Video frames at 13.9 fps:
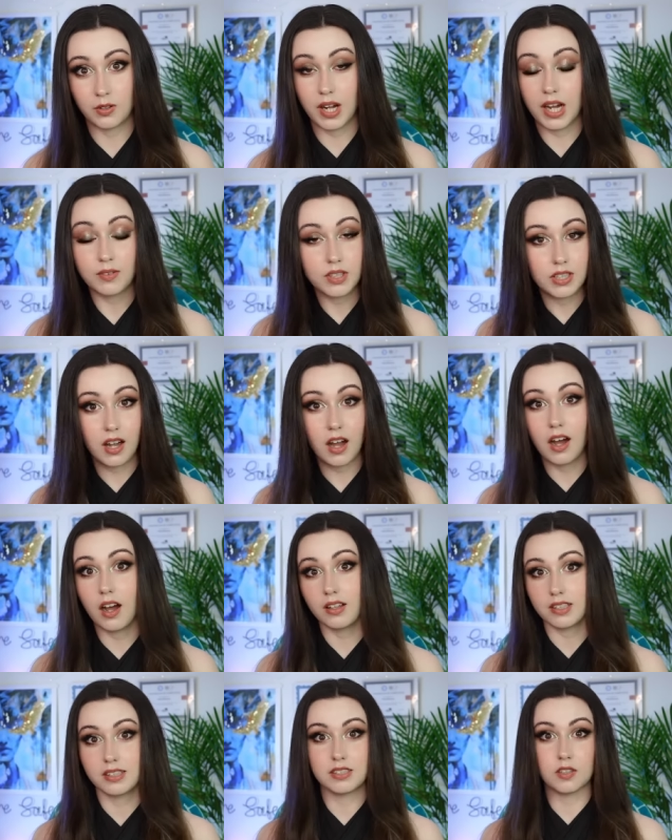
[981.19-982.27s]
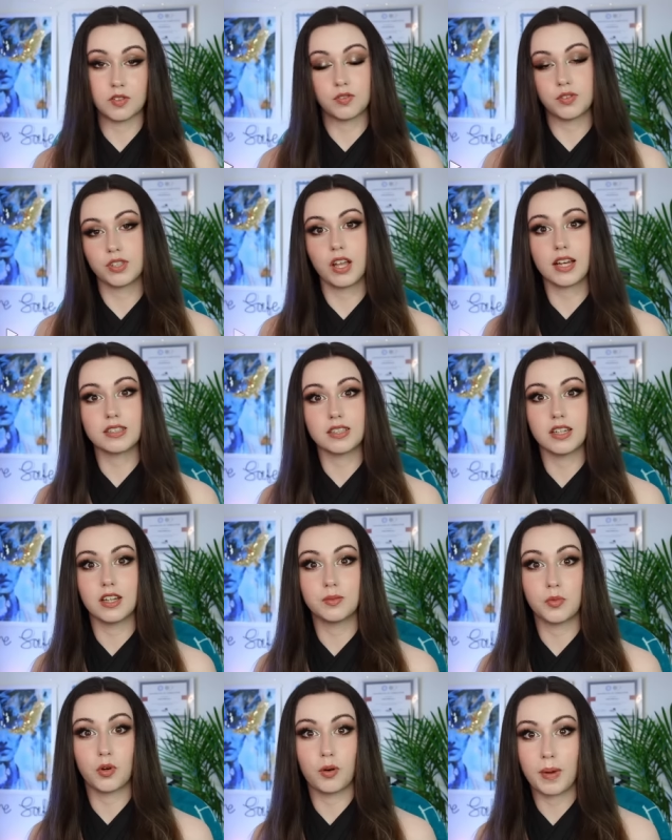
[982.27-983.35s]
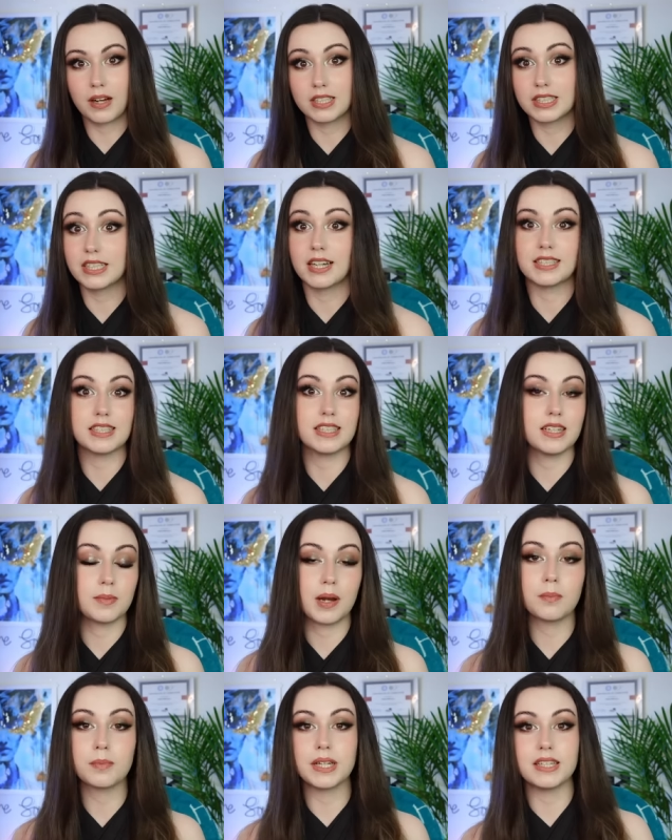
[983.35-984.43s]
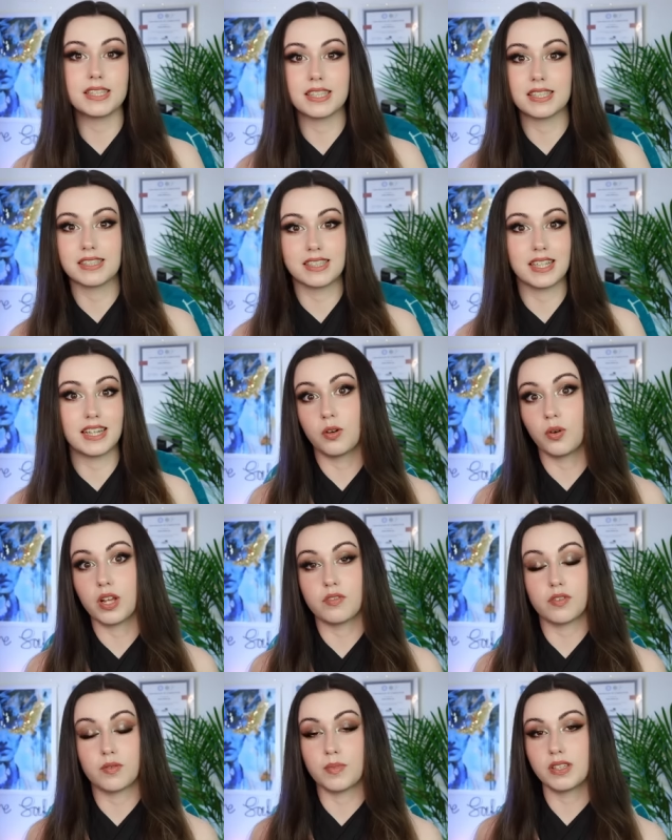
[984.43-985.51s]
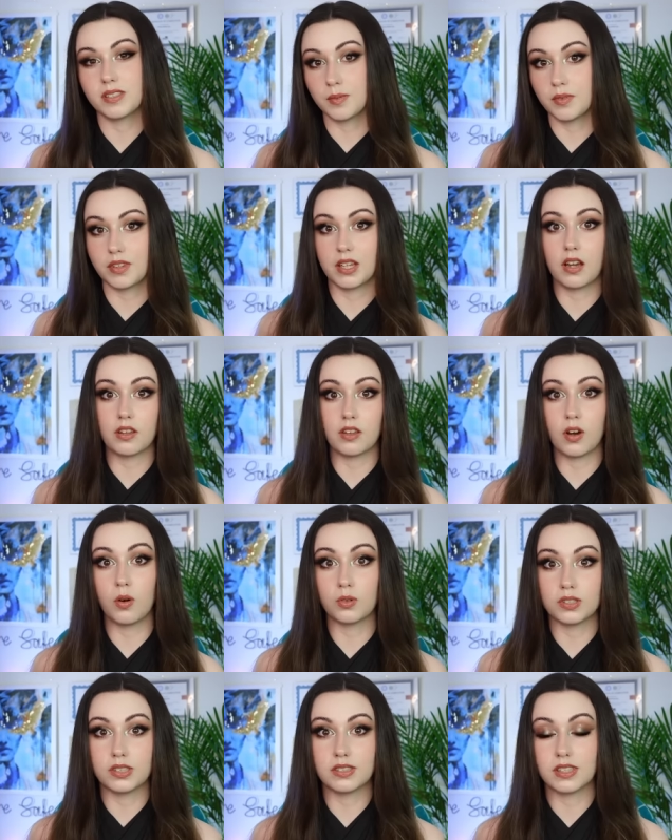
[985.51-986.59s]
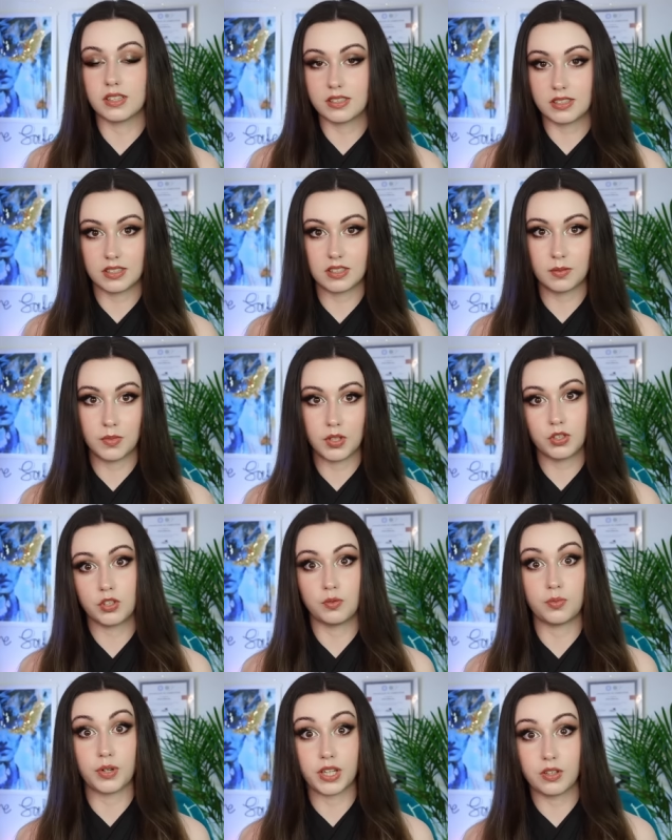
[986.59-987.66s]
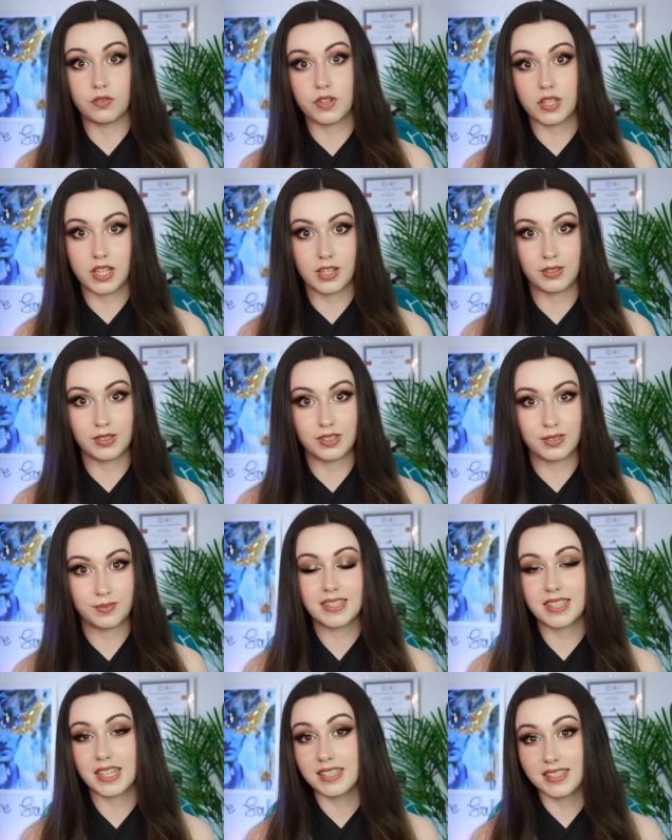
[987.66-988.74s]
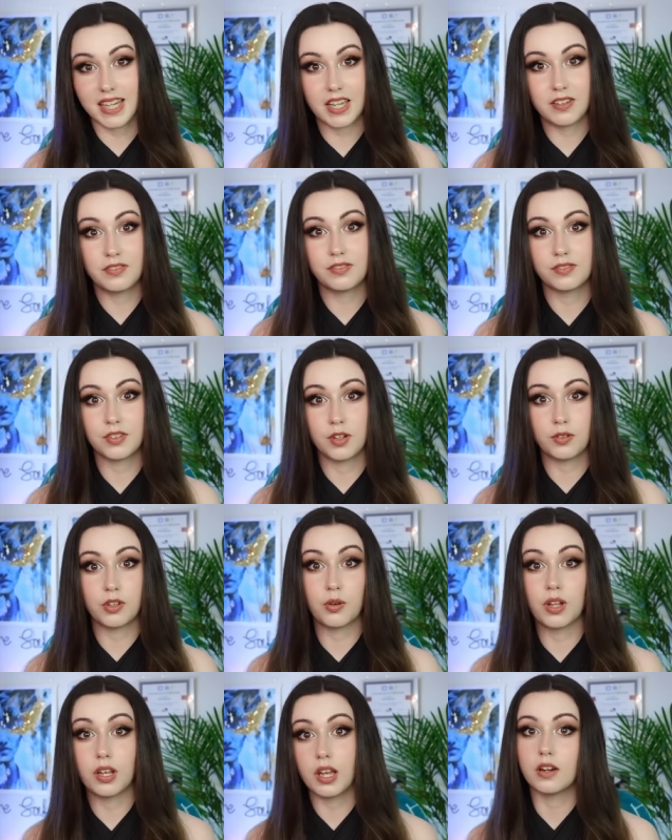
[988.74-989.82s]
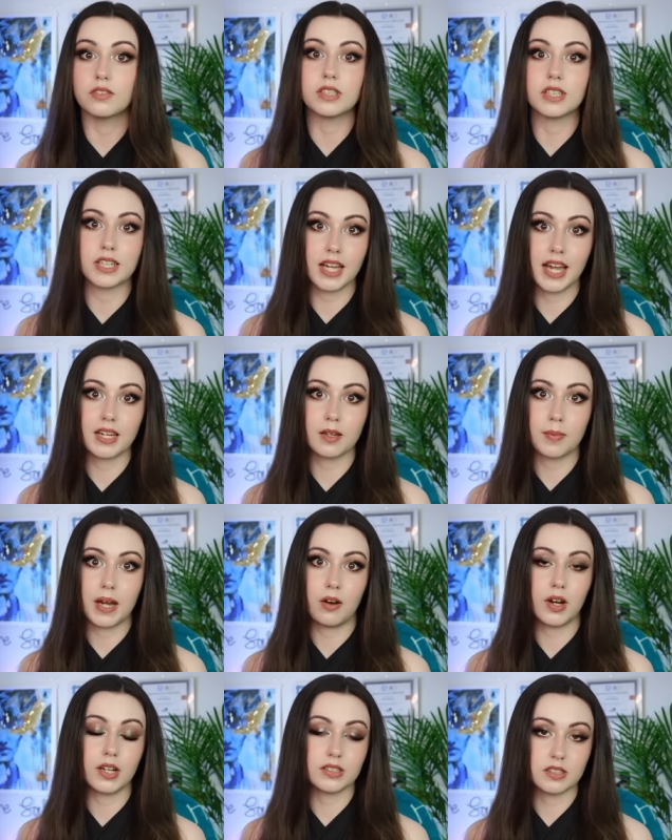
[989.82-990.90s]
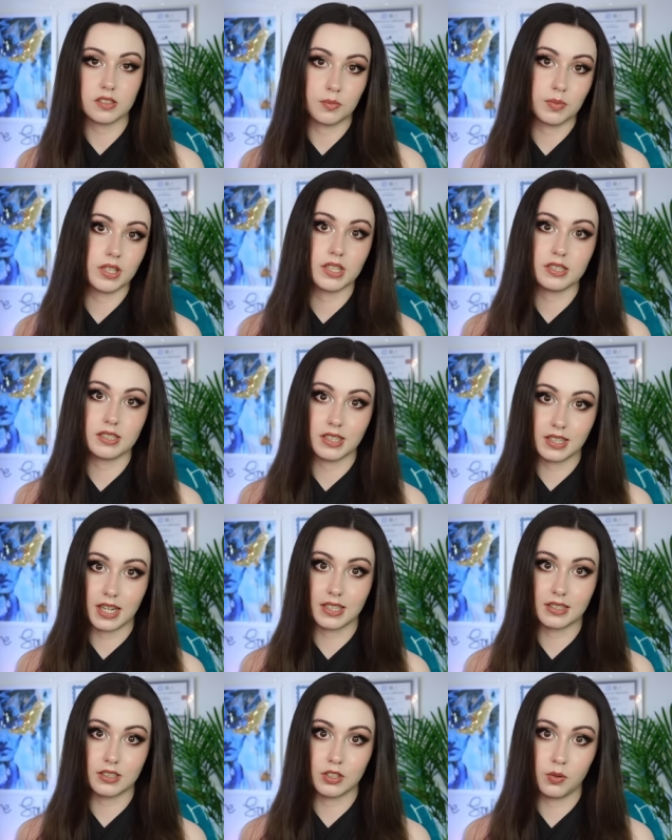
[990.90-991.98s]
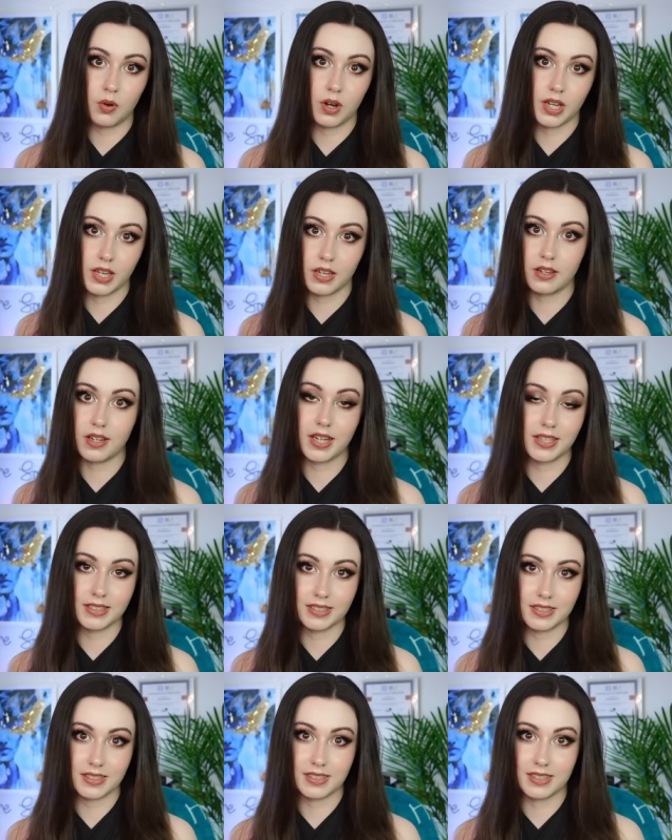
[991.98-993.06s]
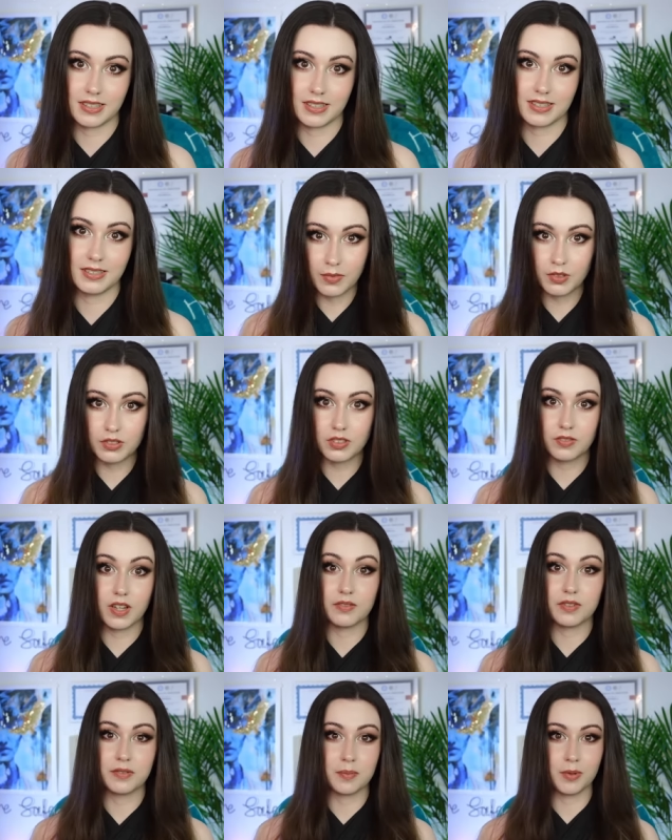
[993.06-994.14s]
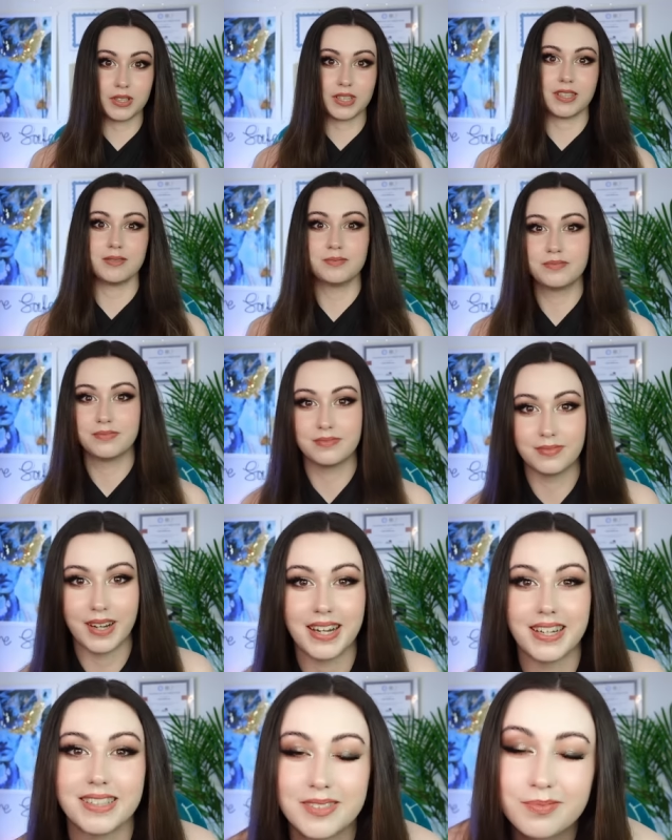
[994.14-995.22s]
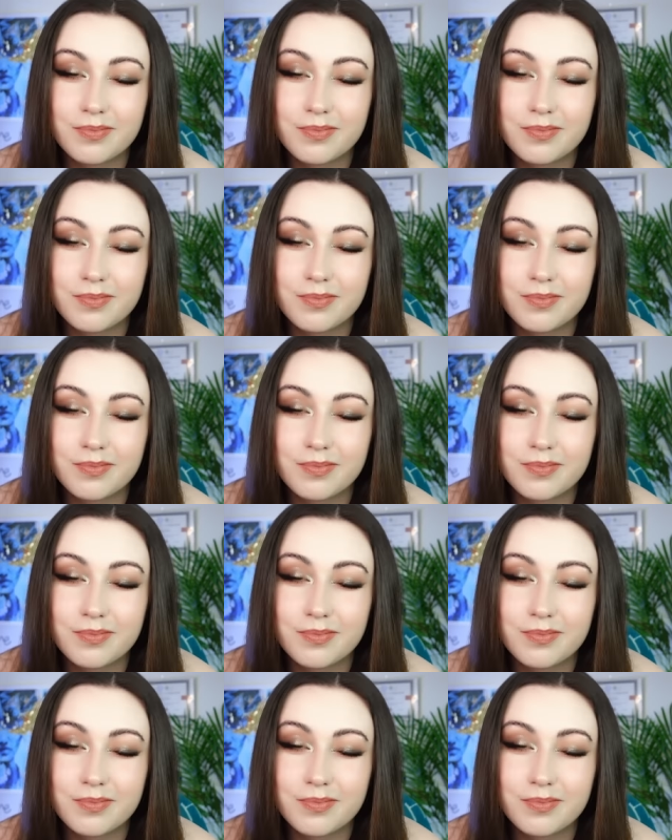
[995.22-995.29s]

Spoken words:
Have a look at our other stuff if you'd like to learn more about DID, about PTSD, or even meet some of the other alters in our system that do bring you videos. Stay safe, know that you are loved and cared about, and somebody is glad that you are here and existing. Lots of love, everybody. Bye.